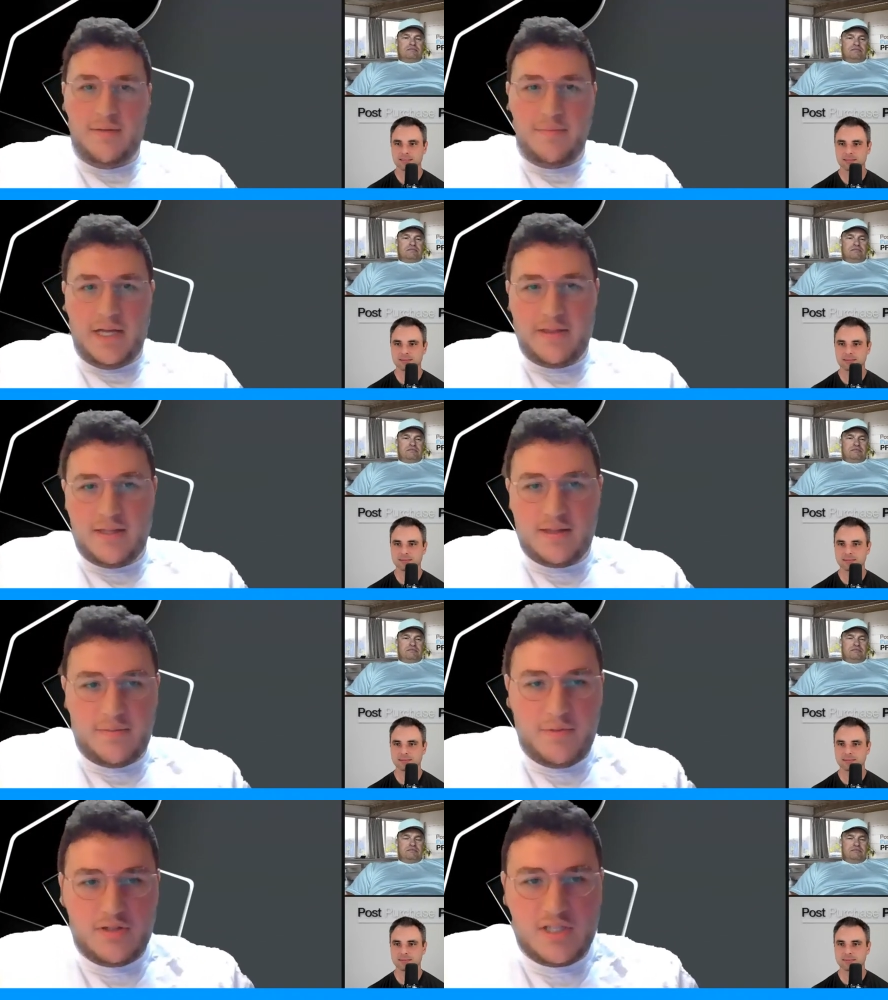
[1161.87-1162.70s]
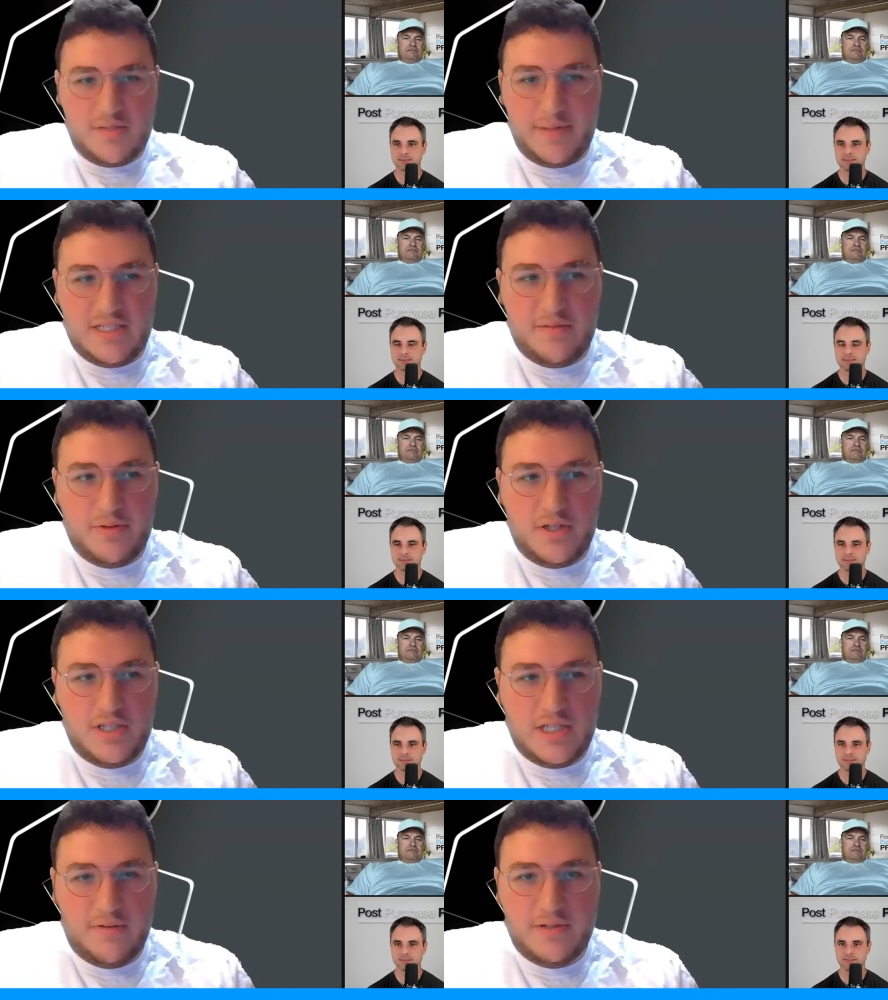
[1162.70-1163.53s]
Speaker 1: I think the most expensive purchase I
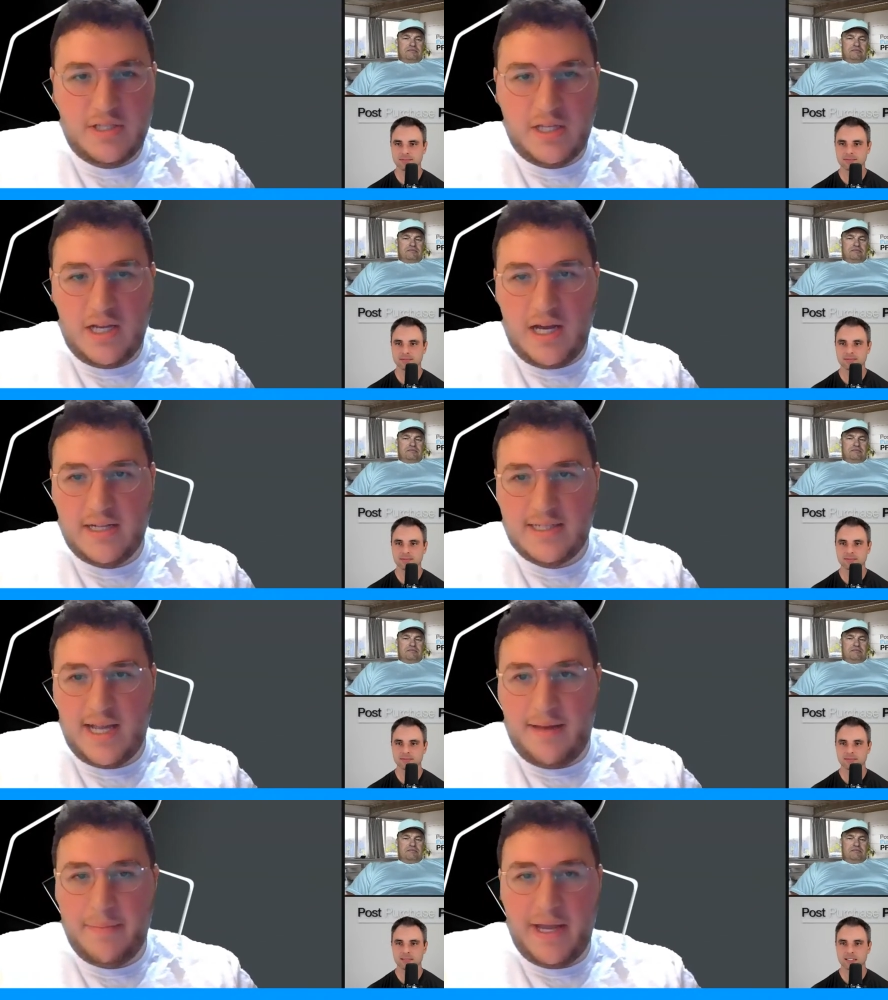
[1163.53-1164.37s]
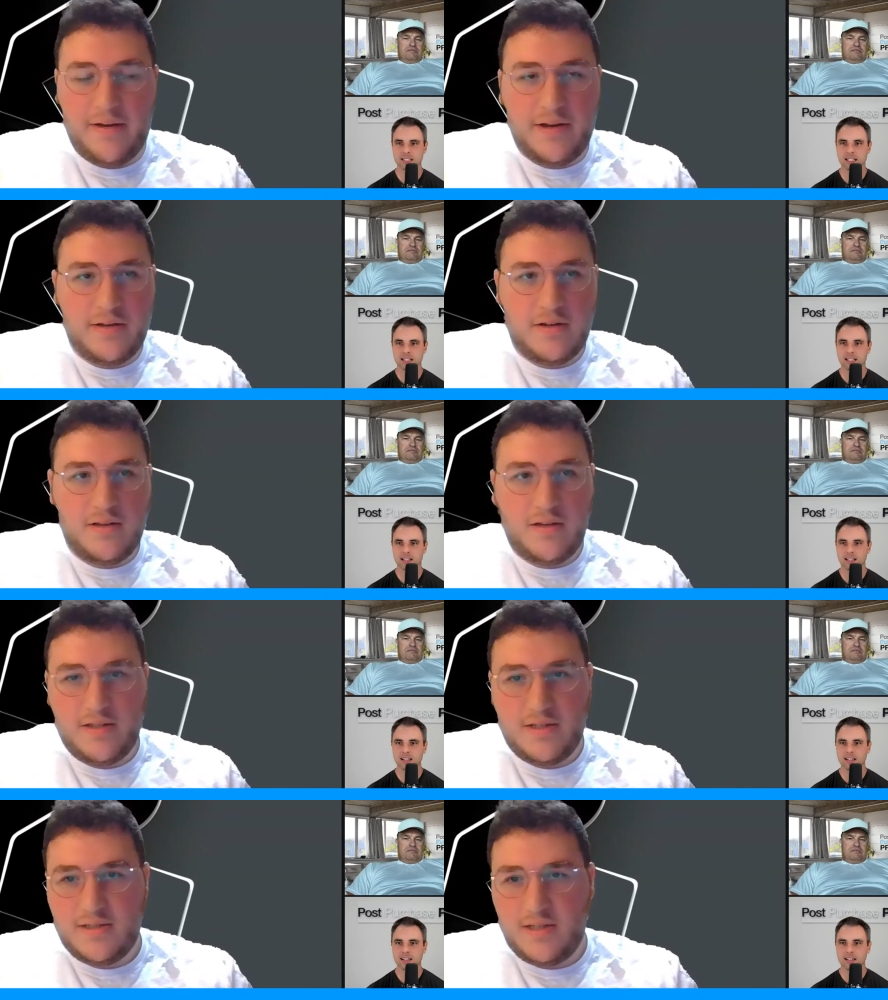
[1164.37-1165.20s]
recently got is I got married earlier this
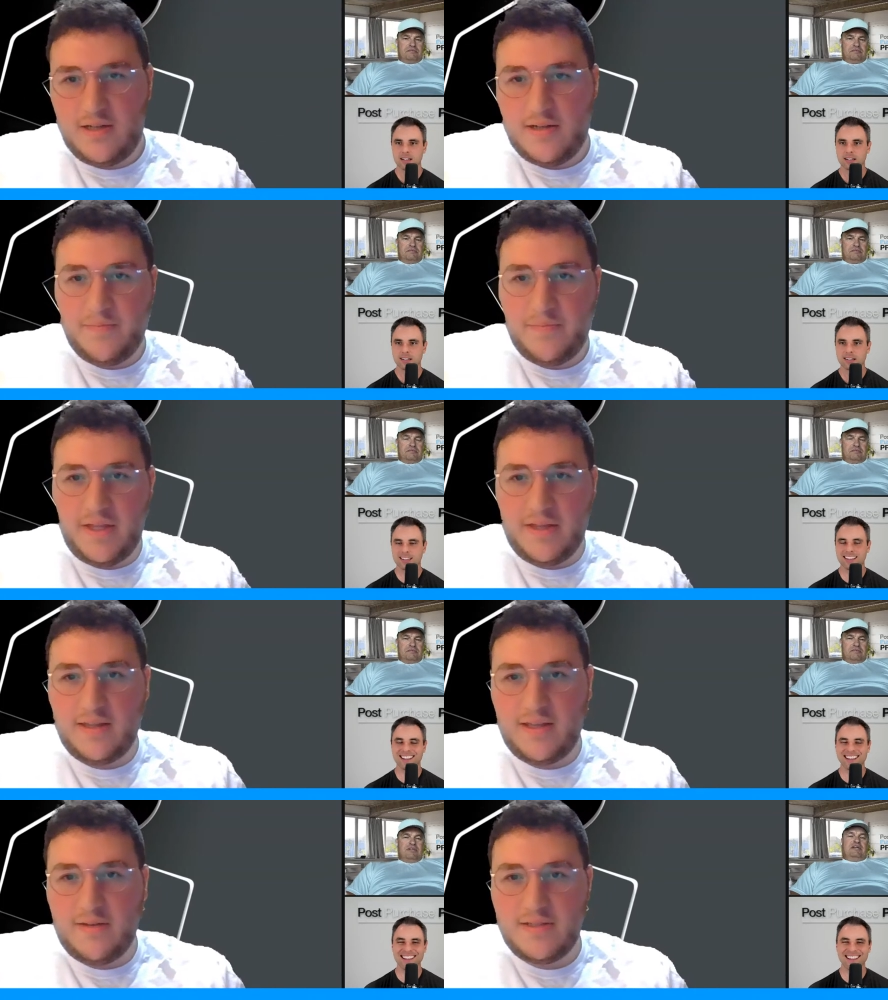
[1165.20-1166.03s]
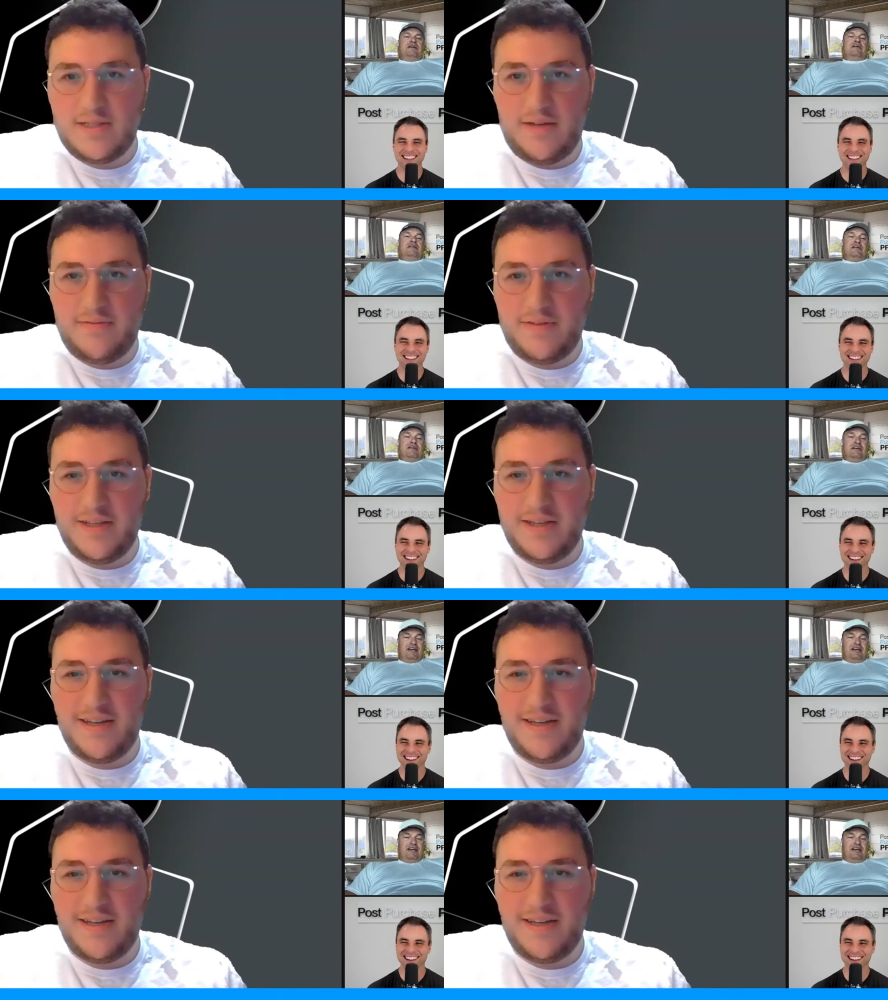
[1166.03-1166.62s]
year. I think that was definitely a